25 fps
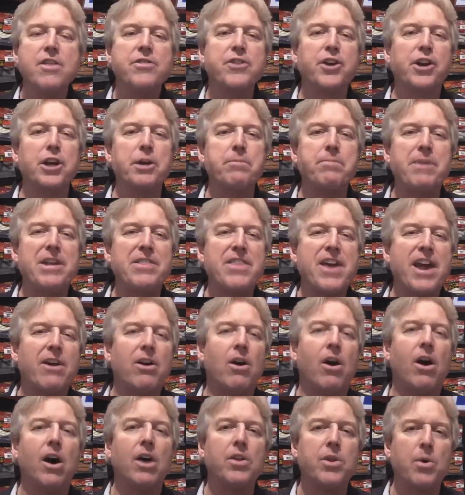They're going to be
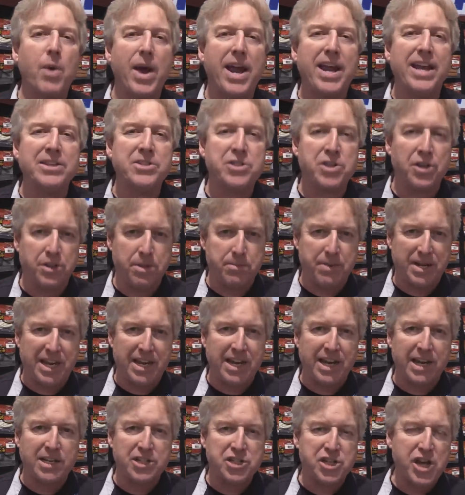there all the way until the
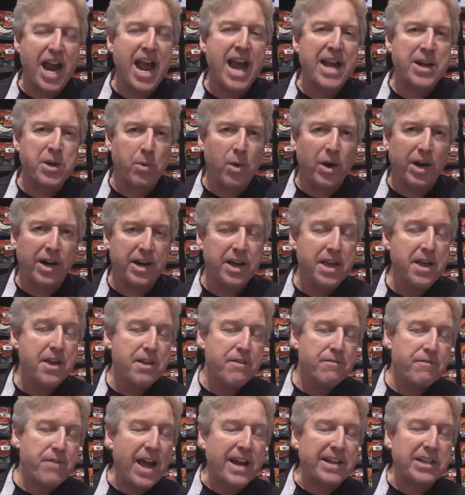beginning in January.
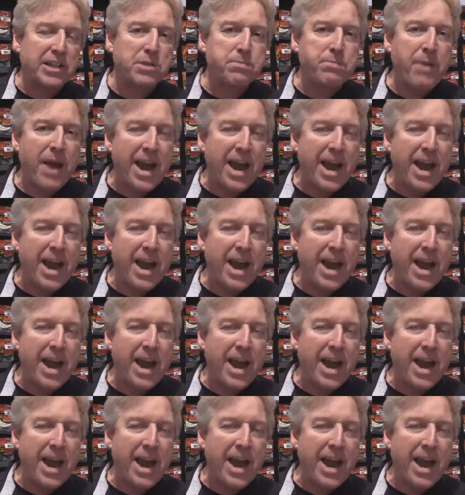In fact, this